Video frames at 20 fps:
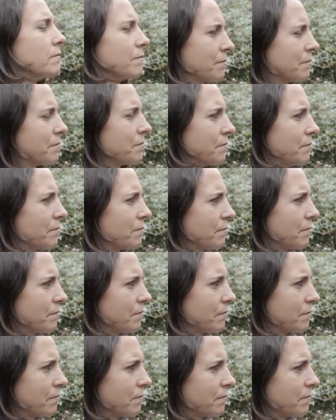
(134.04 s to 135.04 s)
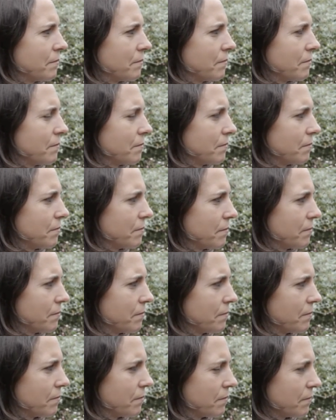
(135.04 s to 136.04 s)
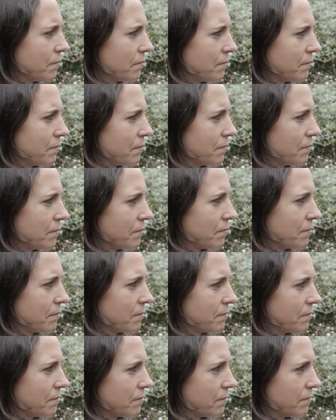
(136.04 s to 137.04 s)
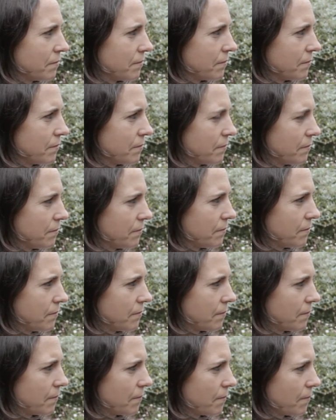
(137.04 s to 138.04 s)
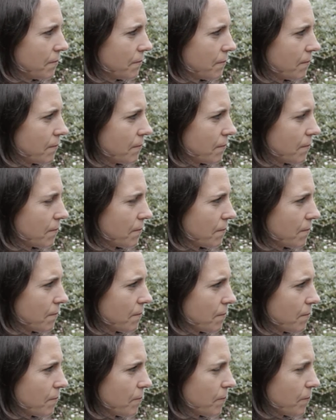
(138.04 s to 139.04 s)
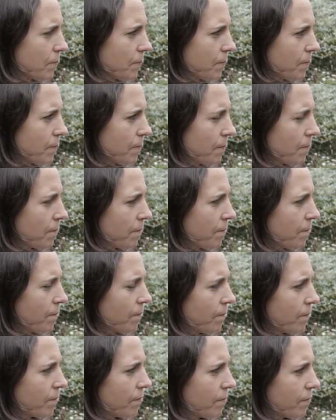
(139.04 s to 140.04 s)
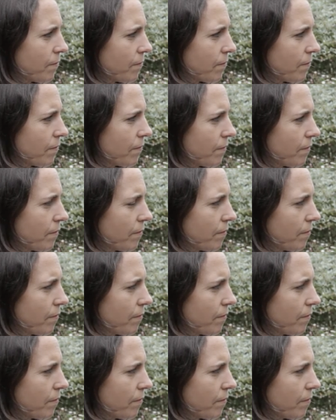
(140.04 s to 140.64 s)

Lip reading: (not speaking)